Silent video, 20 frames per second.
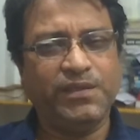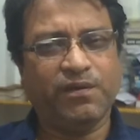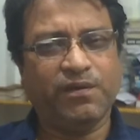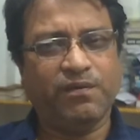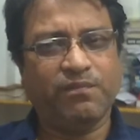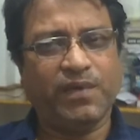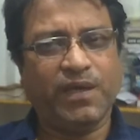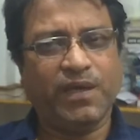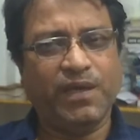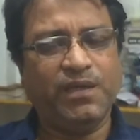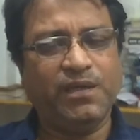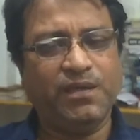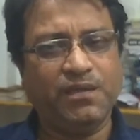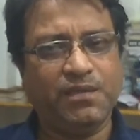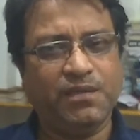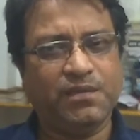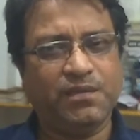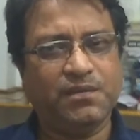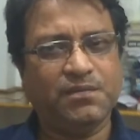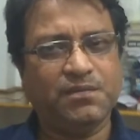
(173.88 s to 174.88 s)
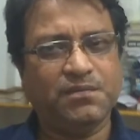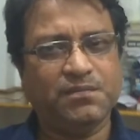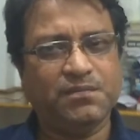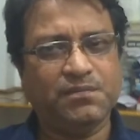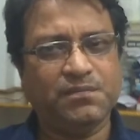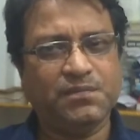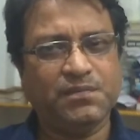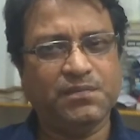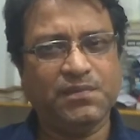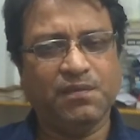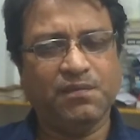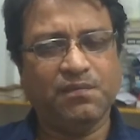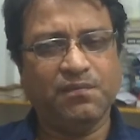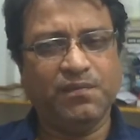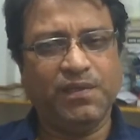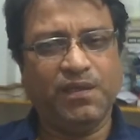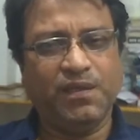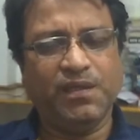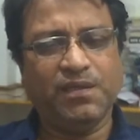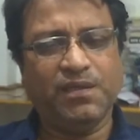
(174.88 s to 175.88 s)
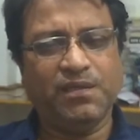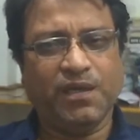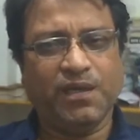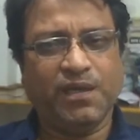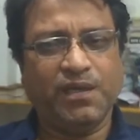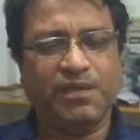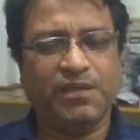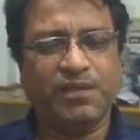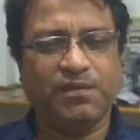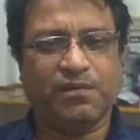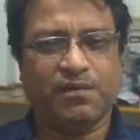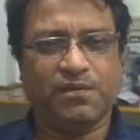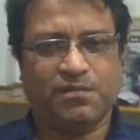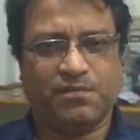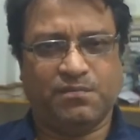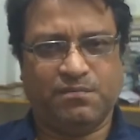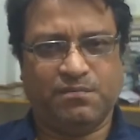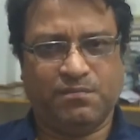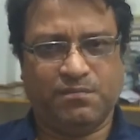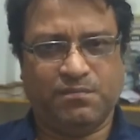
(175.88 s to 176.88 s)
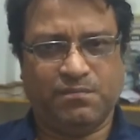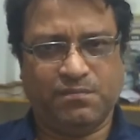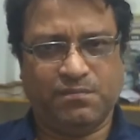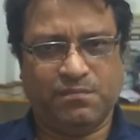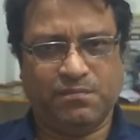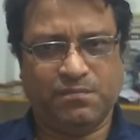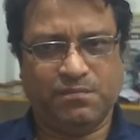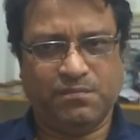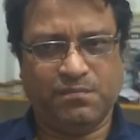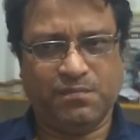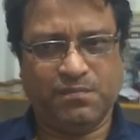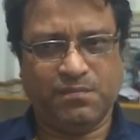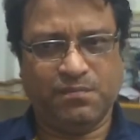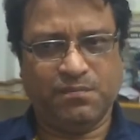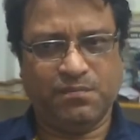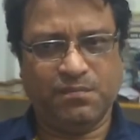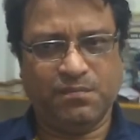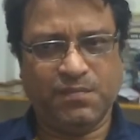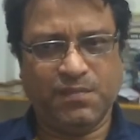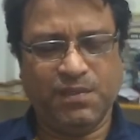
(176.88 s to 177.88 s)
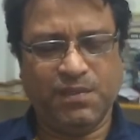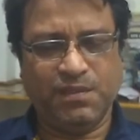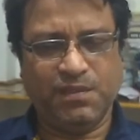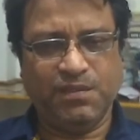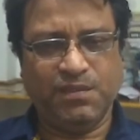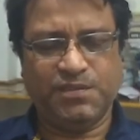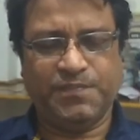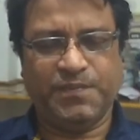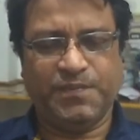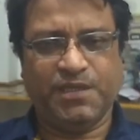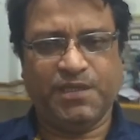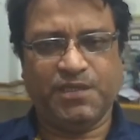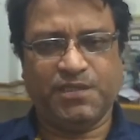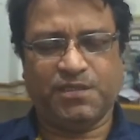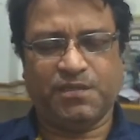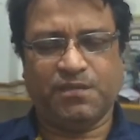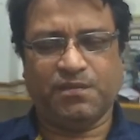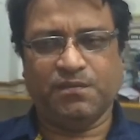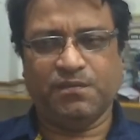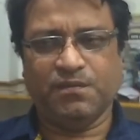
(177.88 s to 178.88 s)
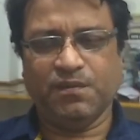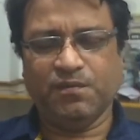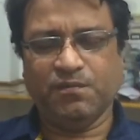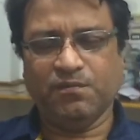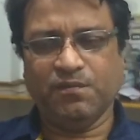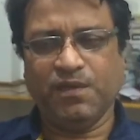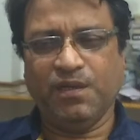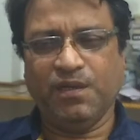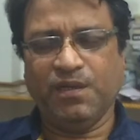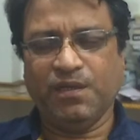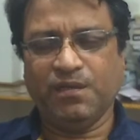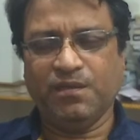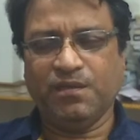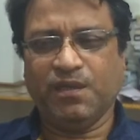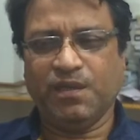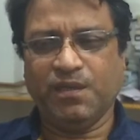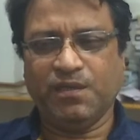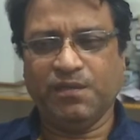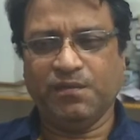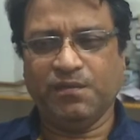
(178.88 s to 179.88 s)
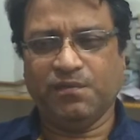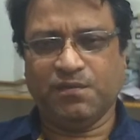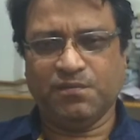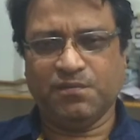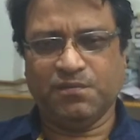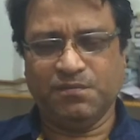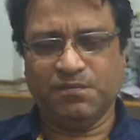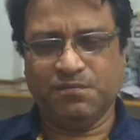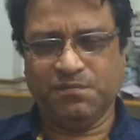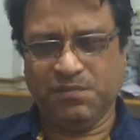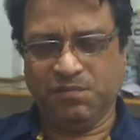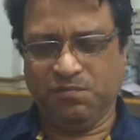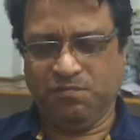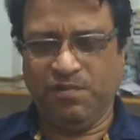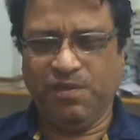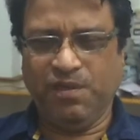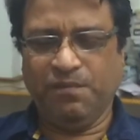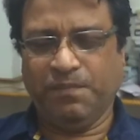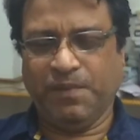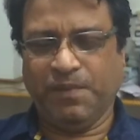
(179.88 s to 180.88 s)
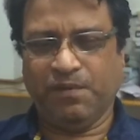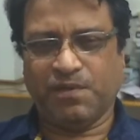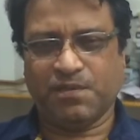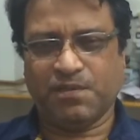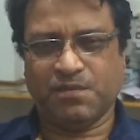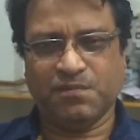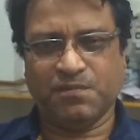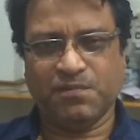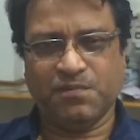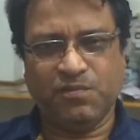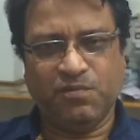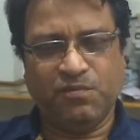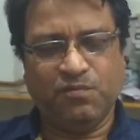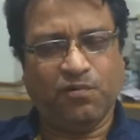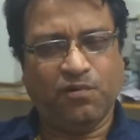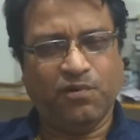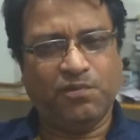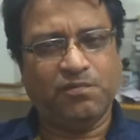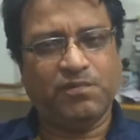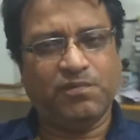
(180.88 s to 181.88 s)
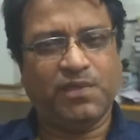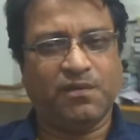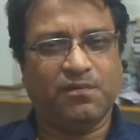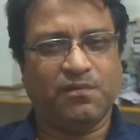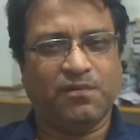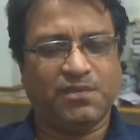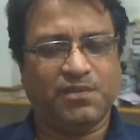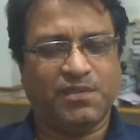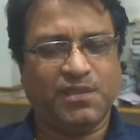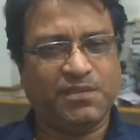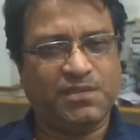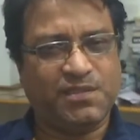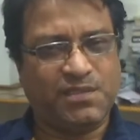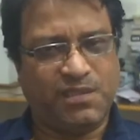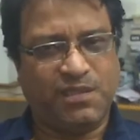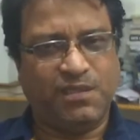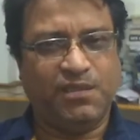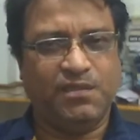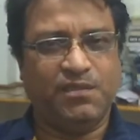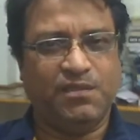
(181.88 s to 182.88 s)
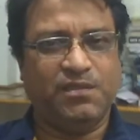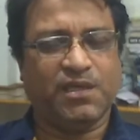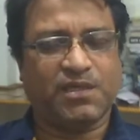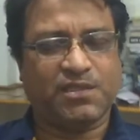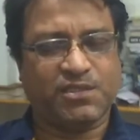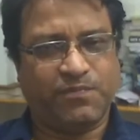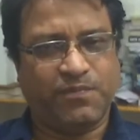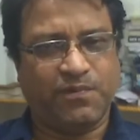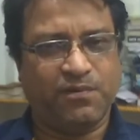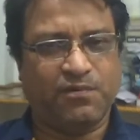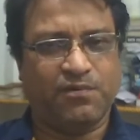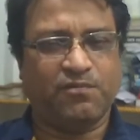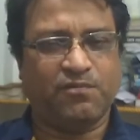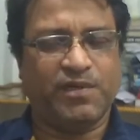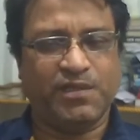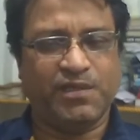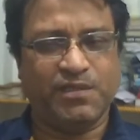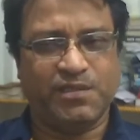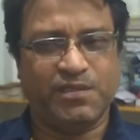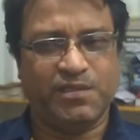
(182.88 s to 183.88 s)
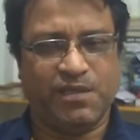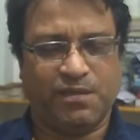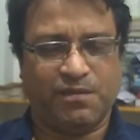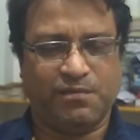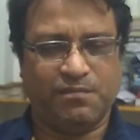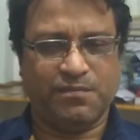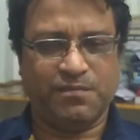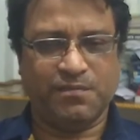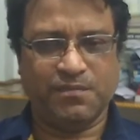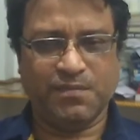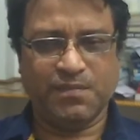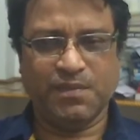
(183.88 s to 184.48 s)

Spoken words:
Your mind will ignite your inspiration, will ignite your willpower. Go to the north and see, explore what is there.